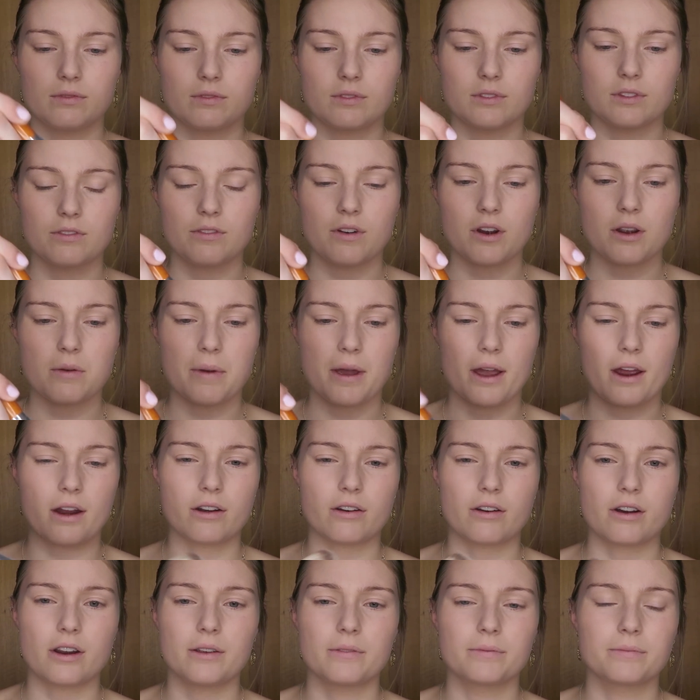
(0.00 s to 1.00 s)
It's very
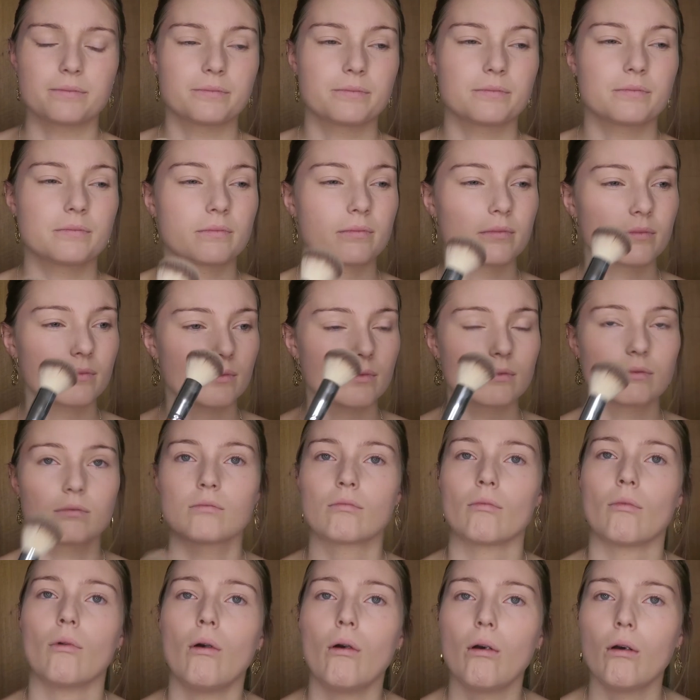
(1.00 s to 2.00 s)
powdery.
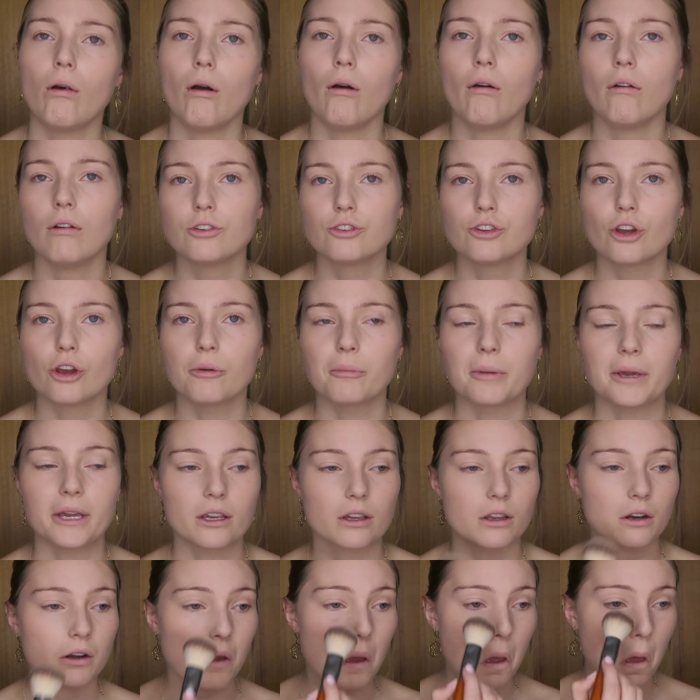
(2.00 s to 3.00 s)
Whoa, duh,
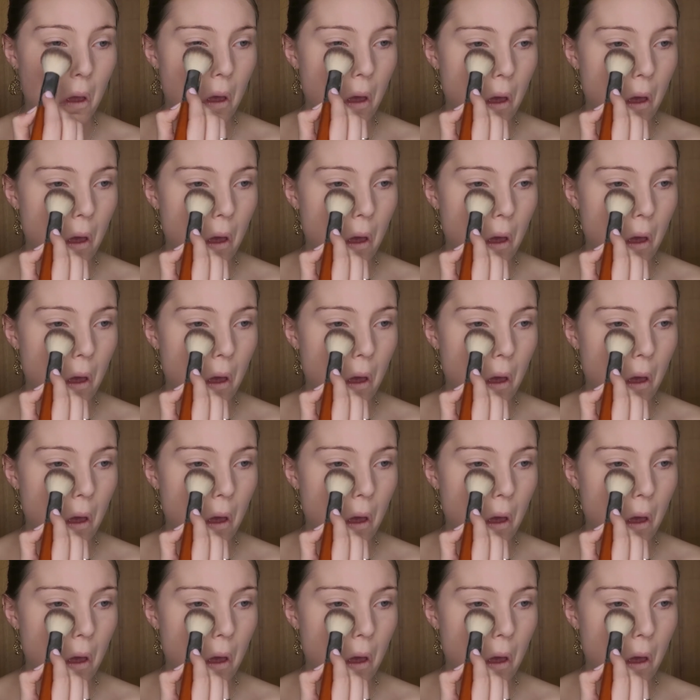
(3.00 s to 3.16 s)
Megan.